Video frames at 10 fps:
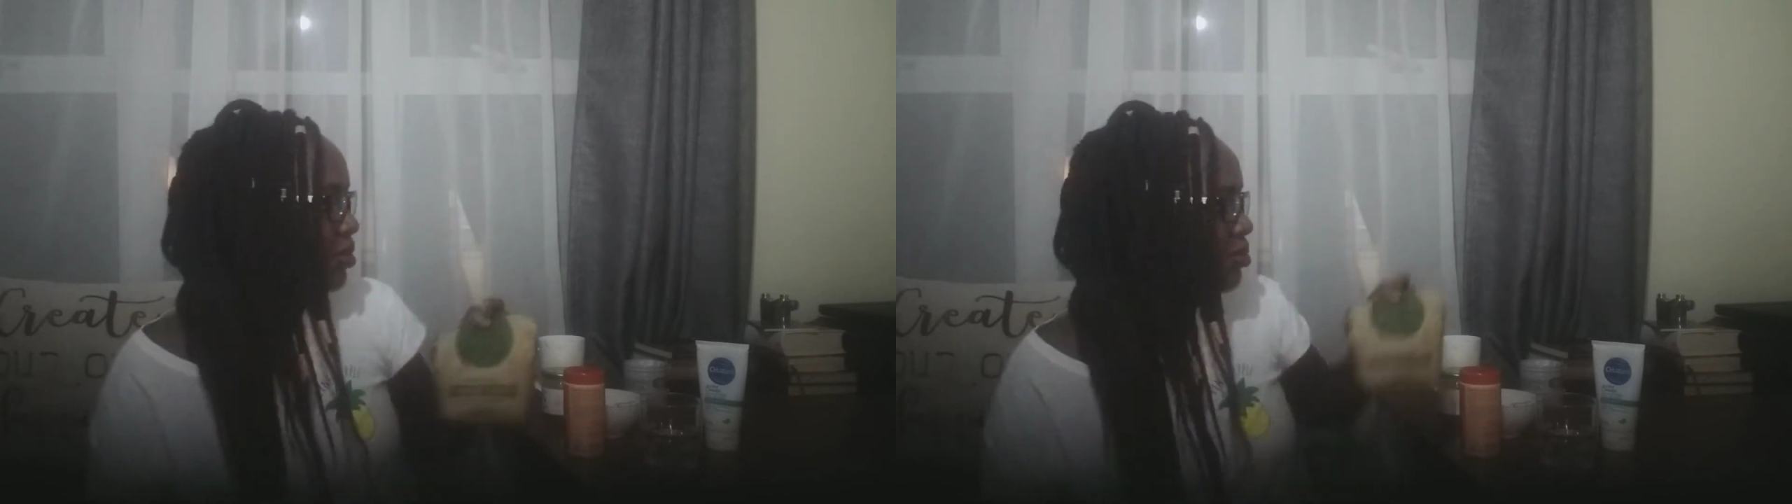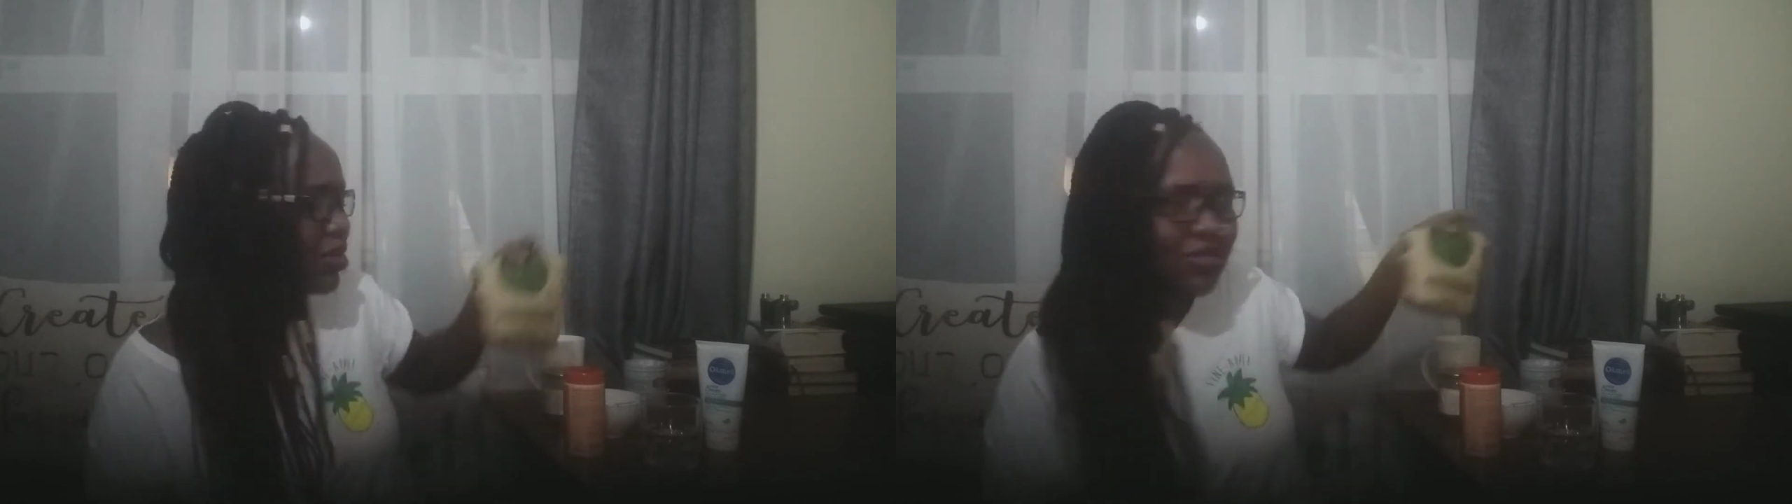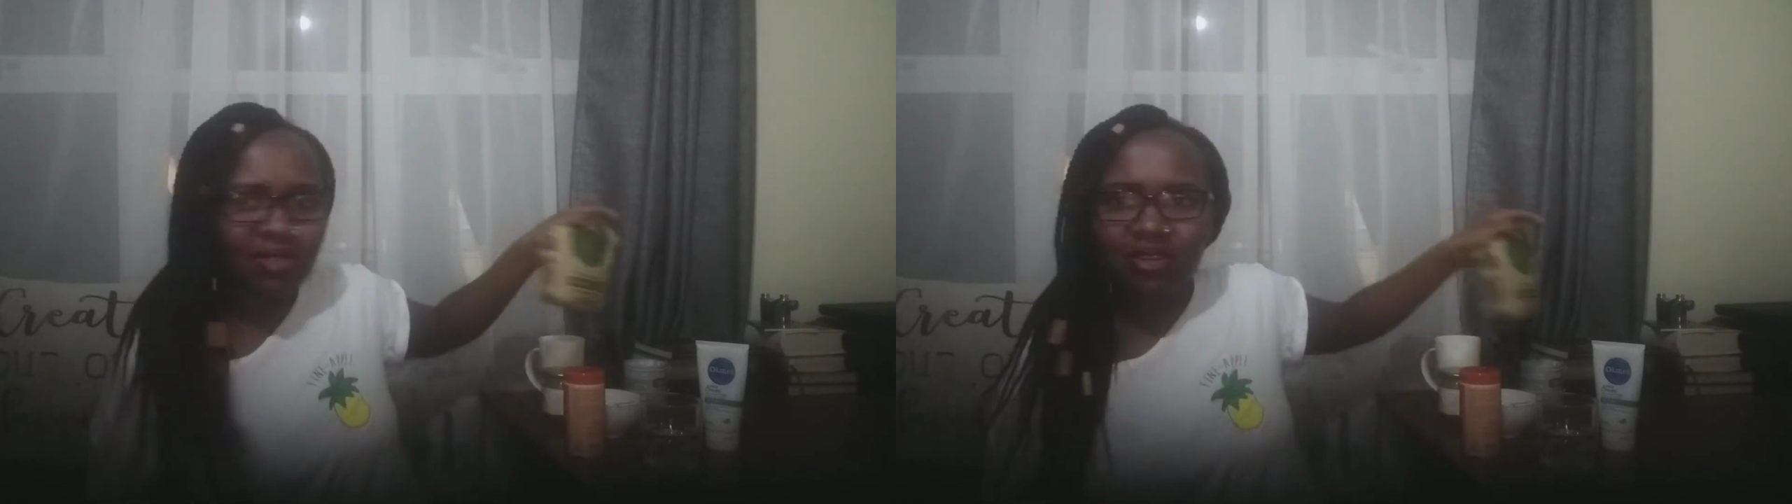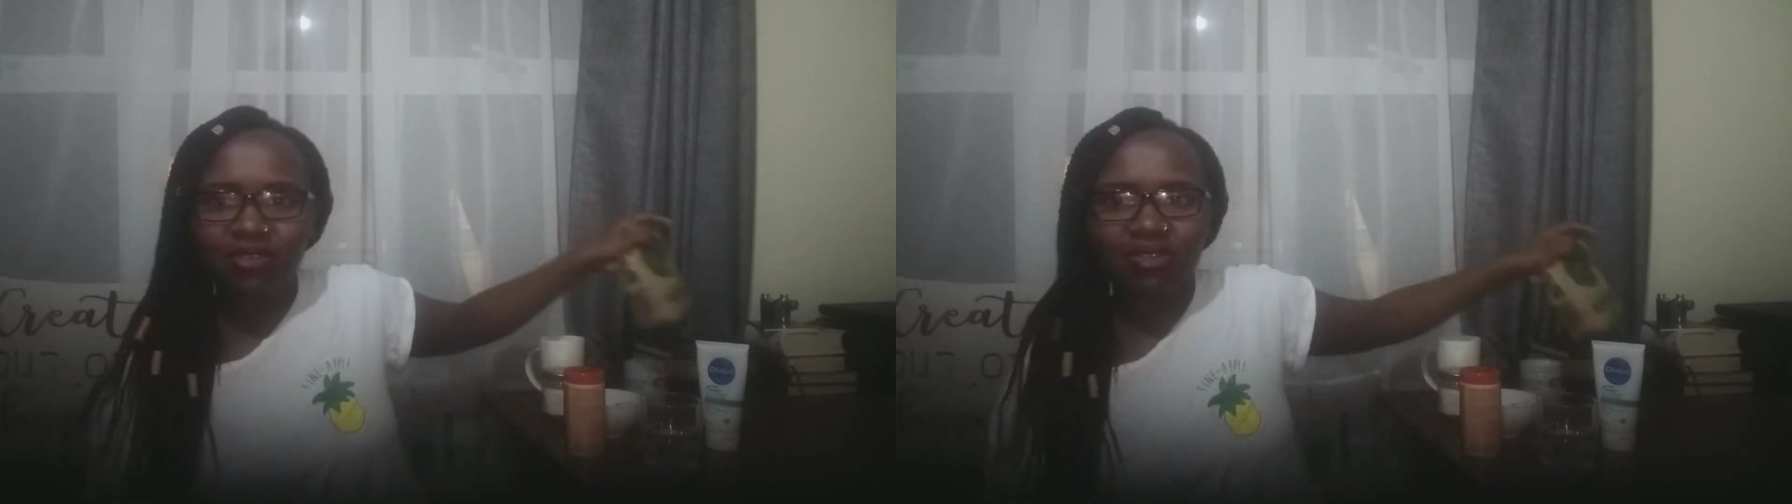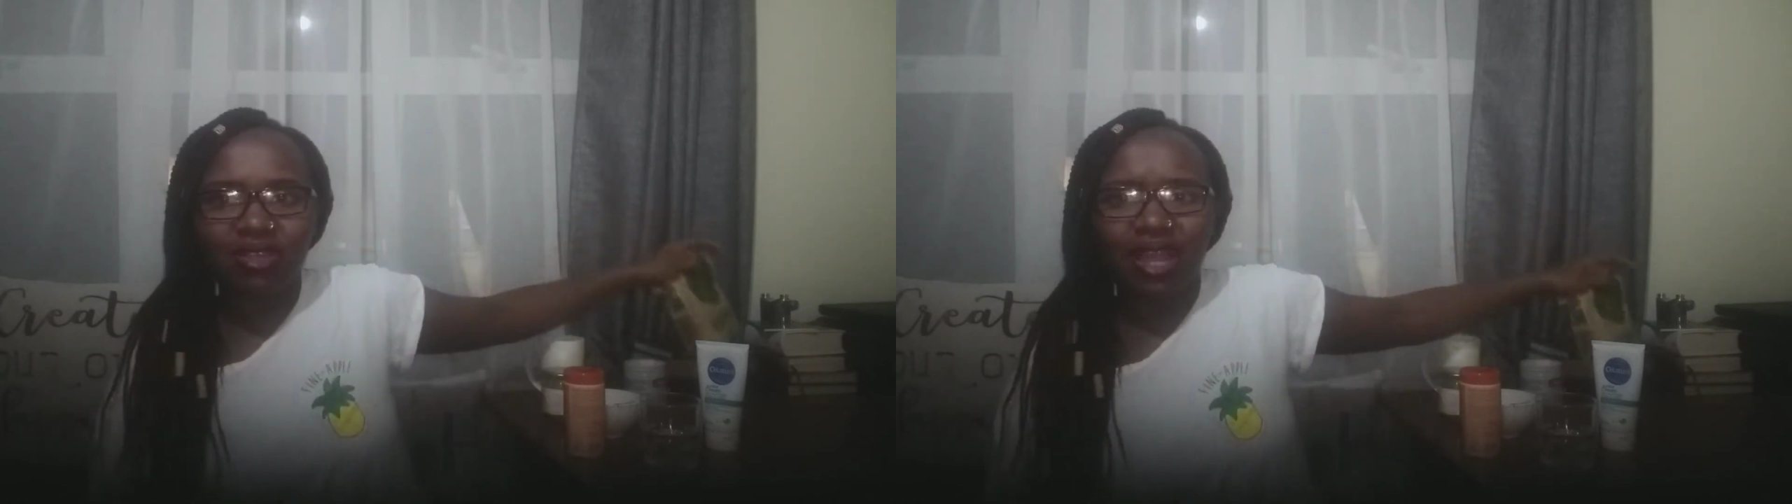Most
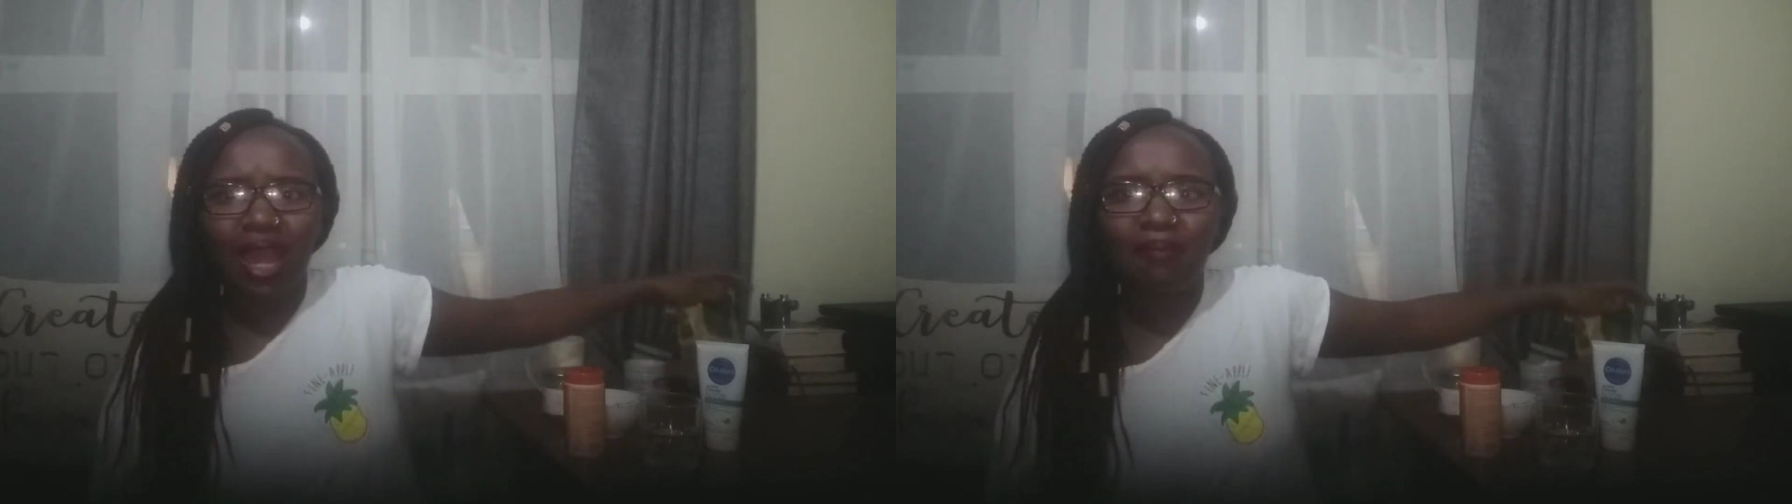interesting, a